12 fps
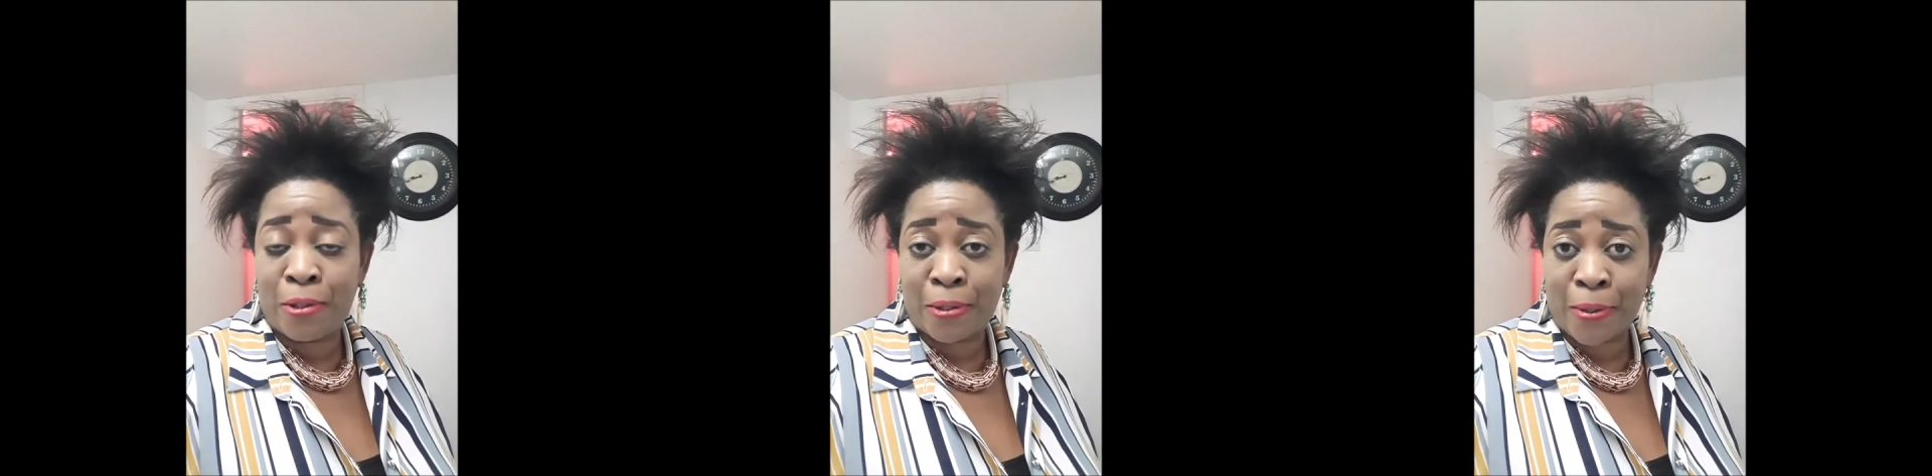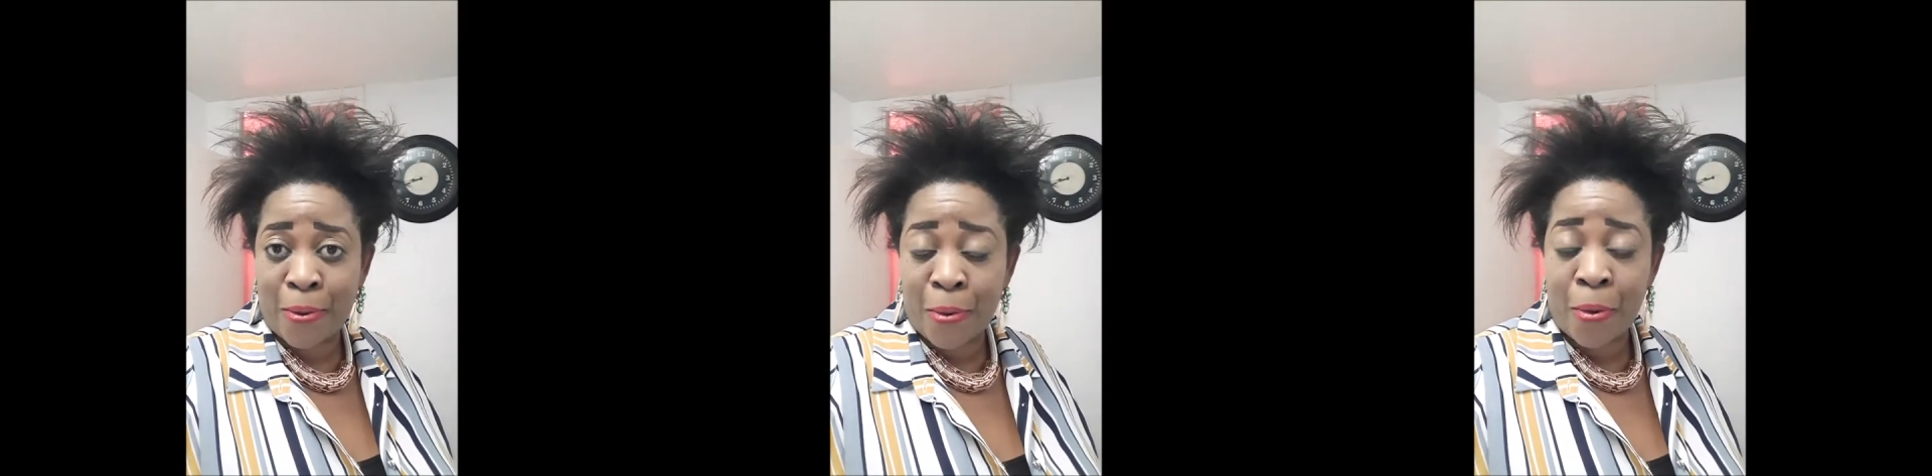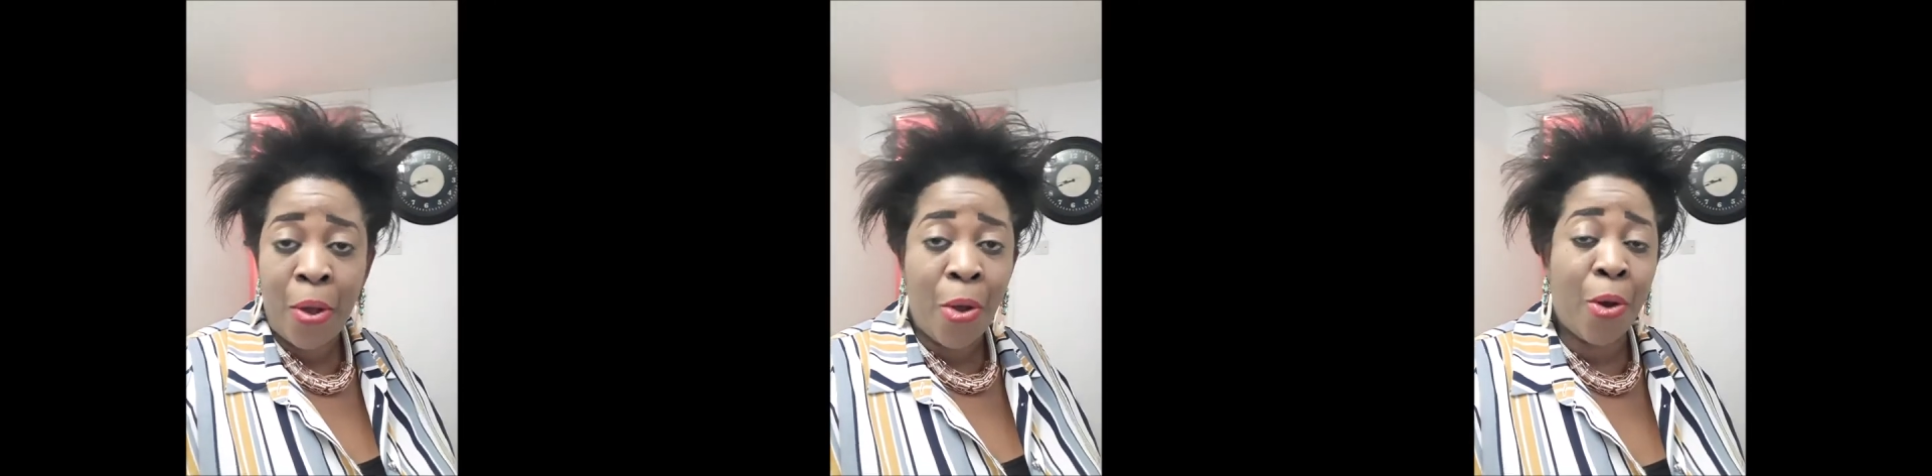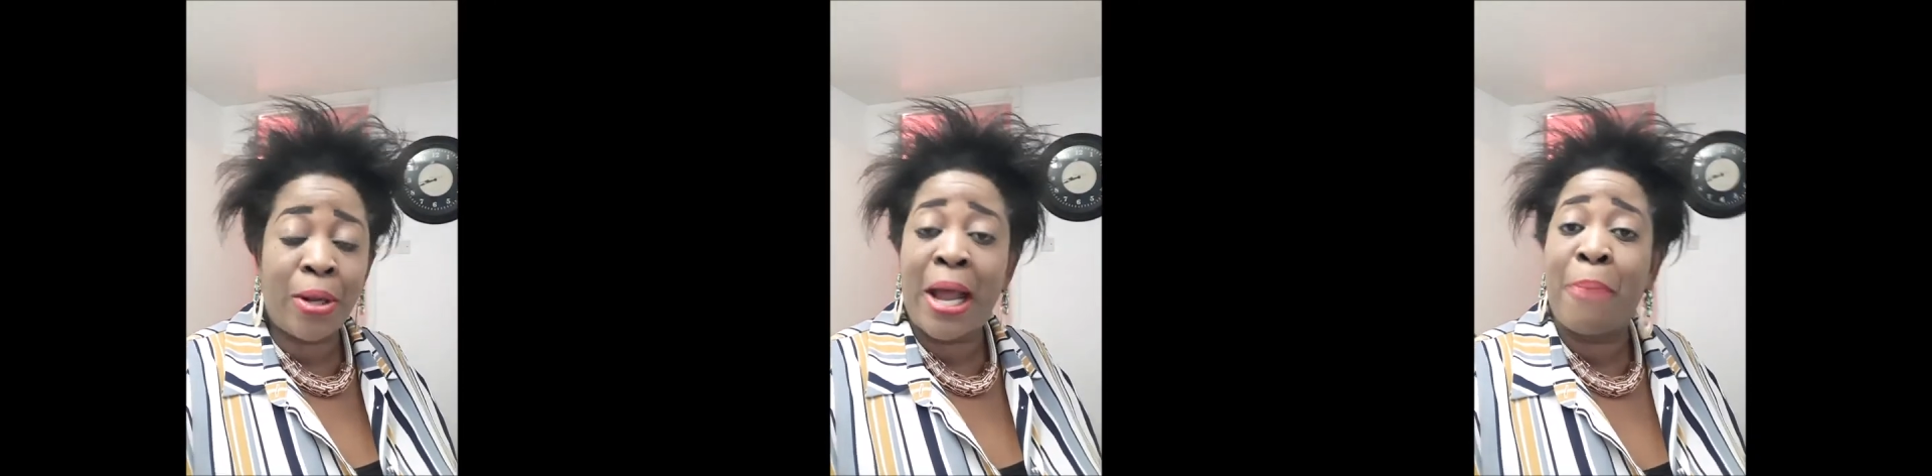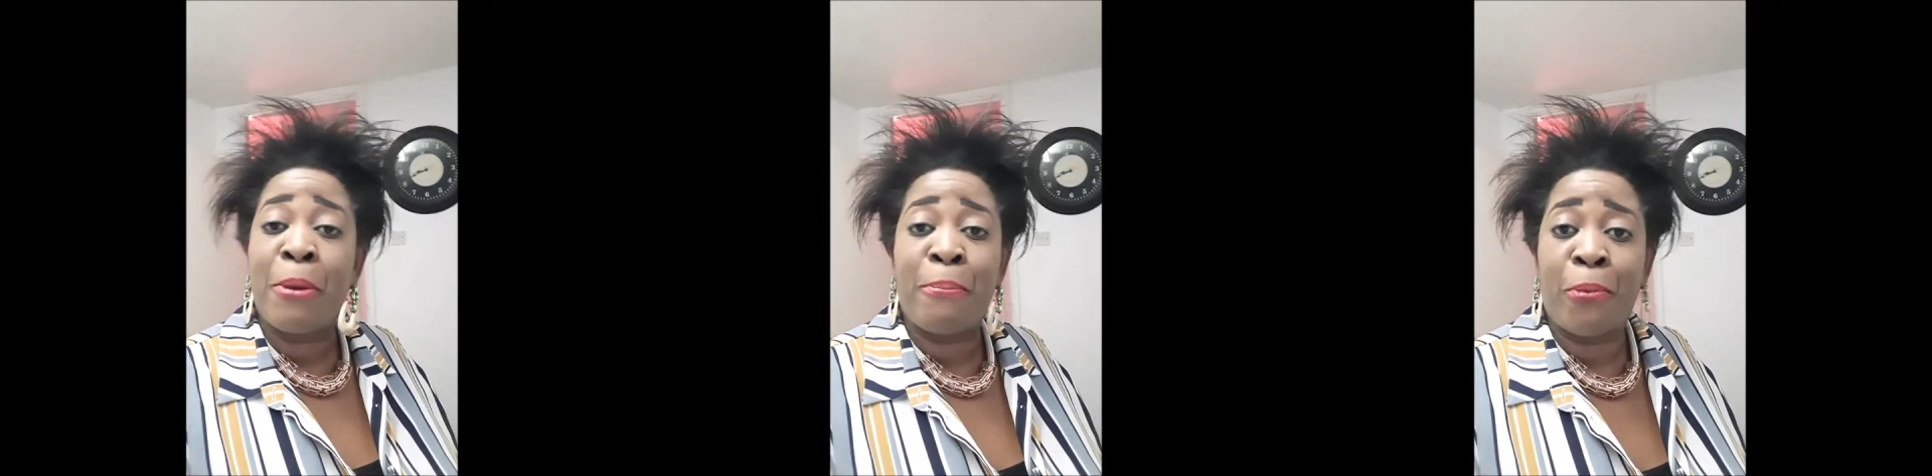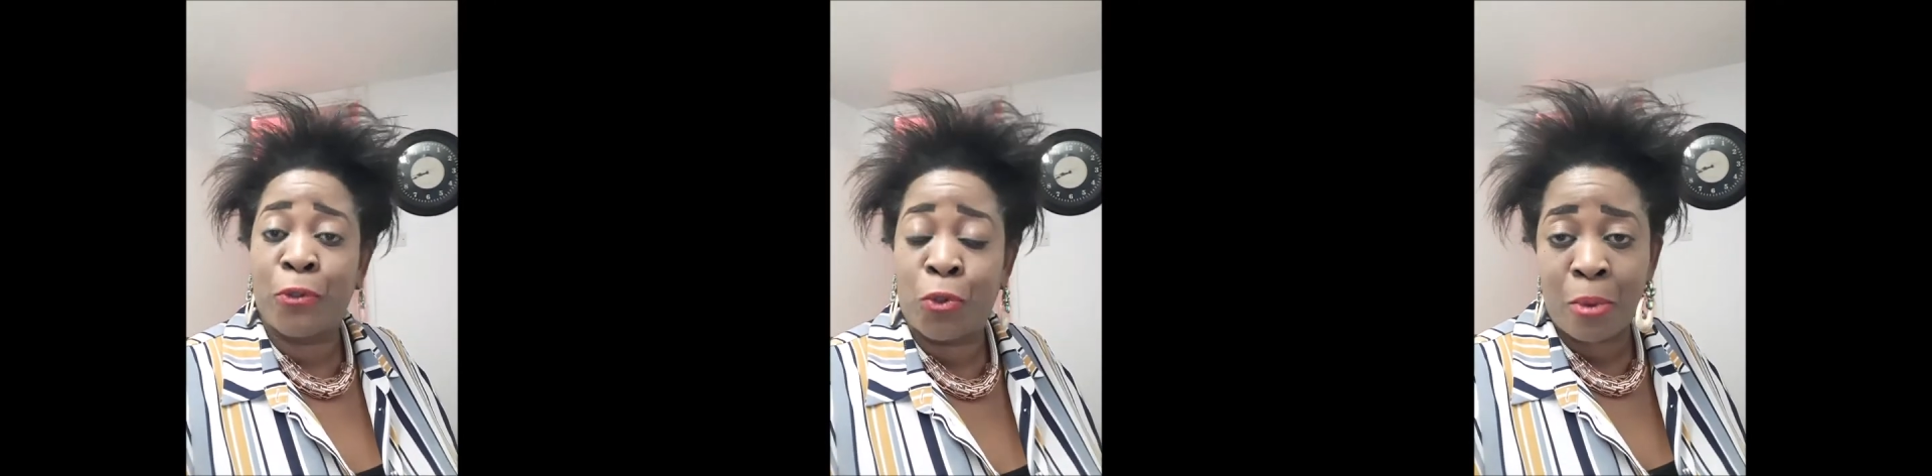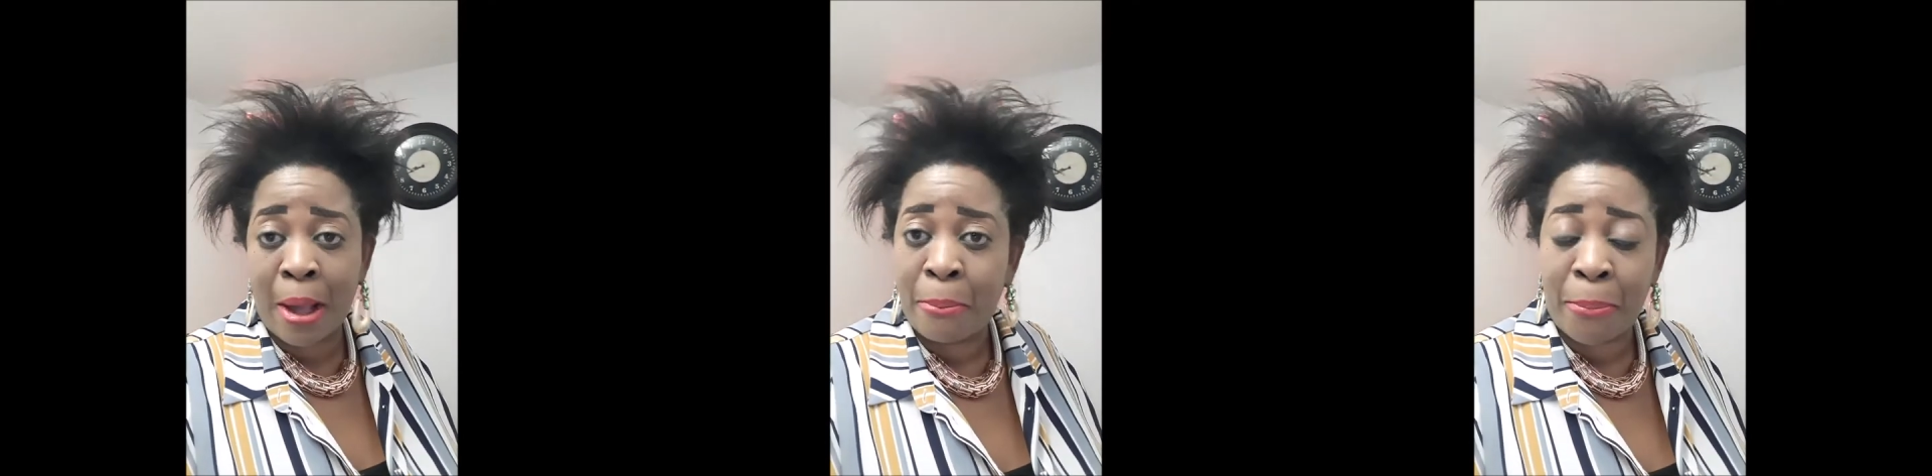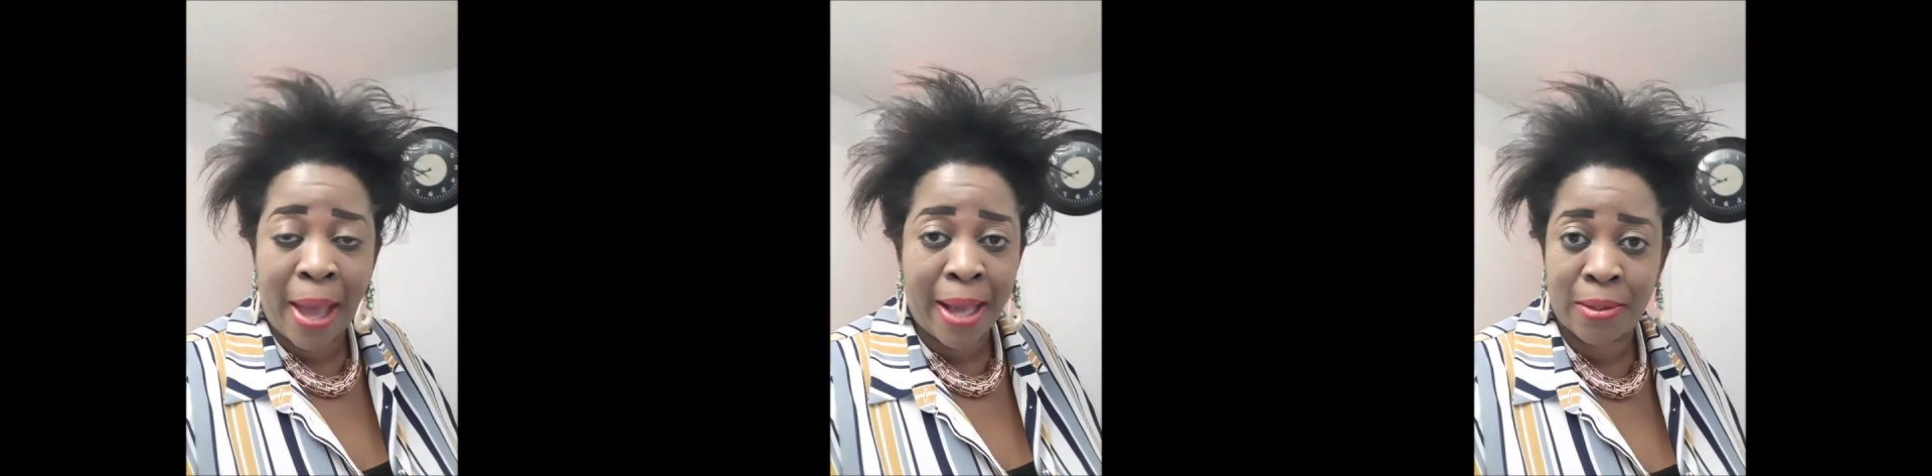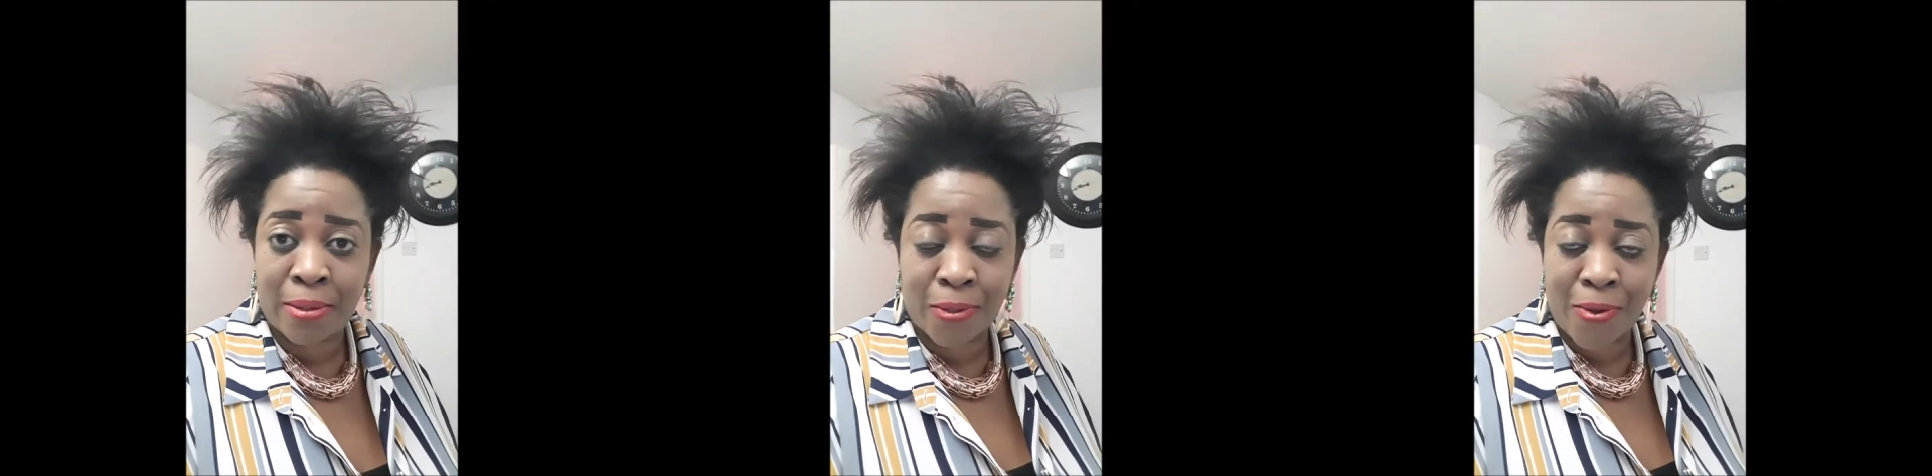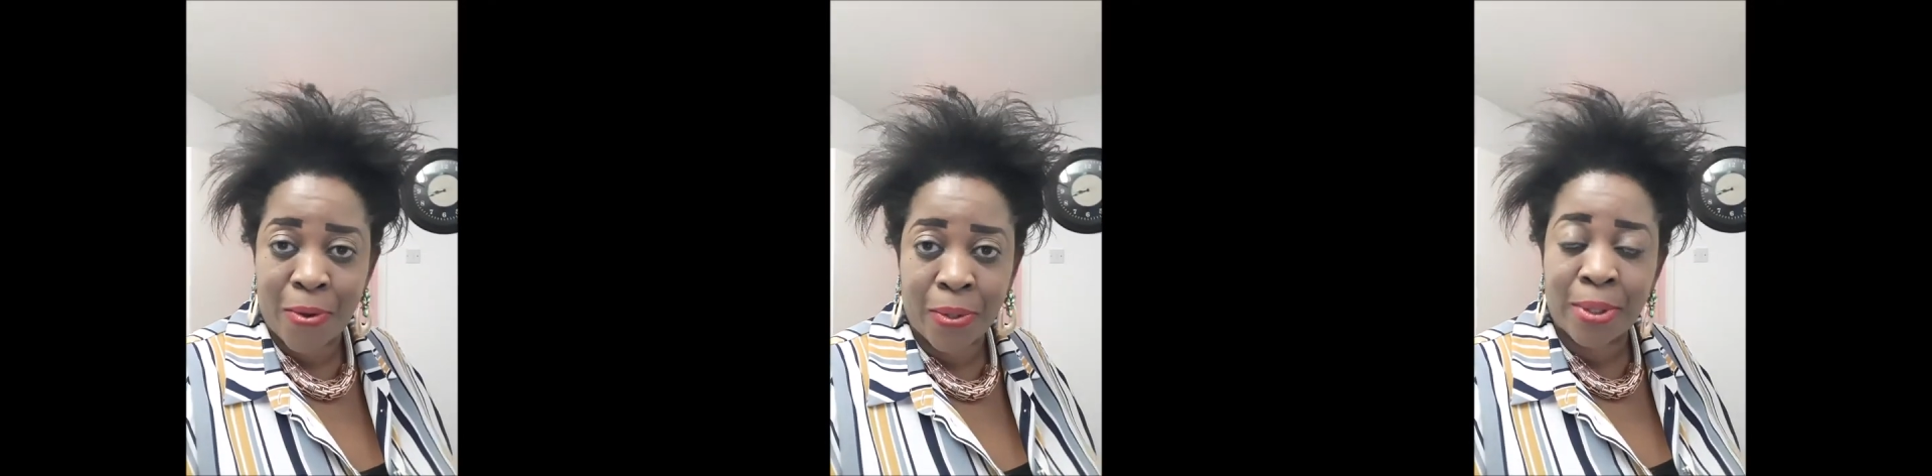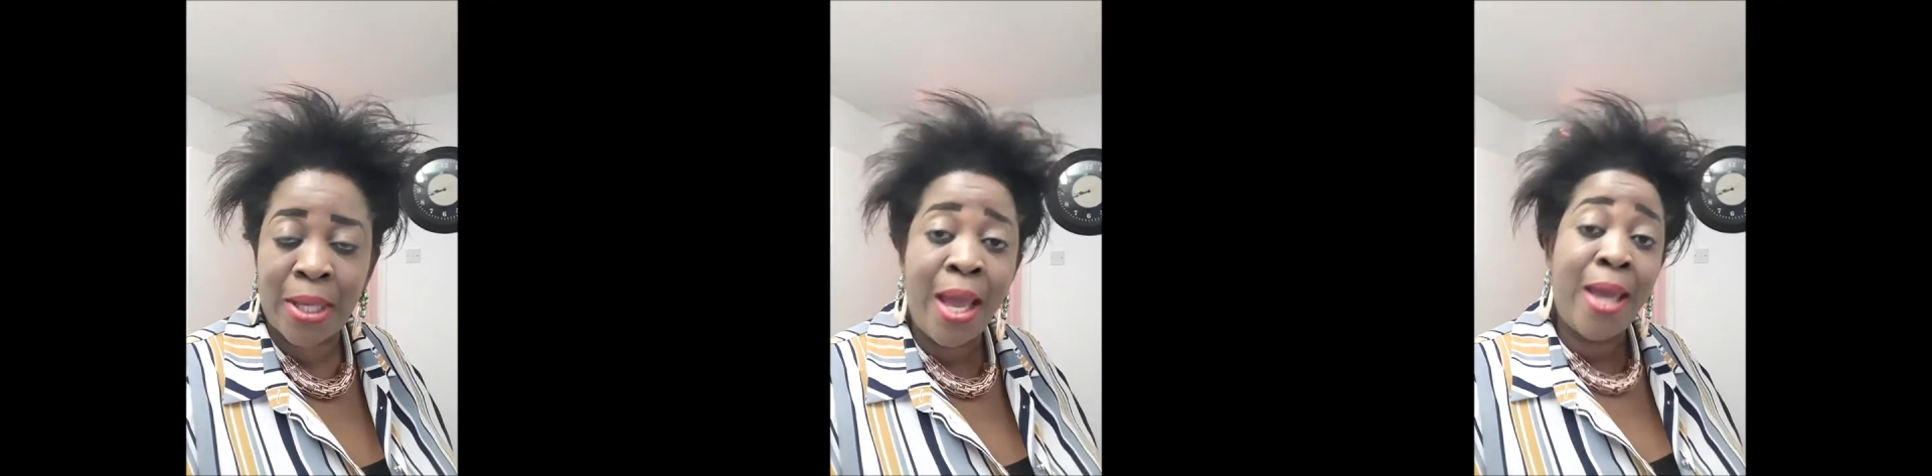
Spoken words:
so other people do and pass us.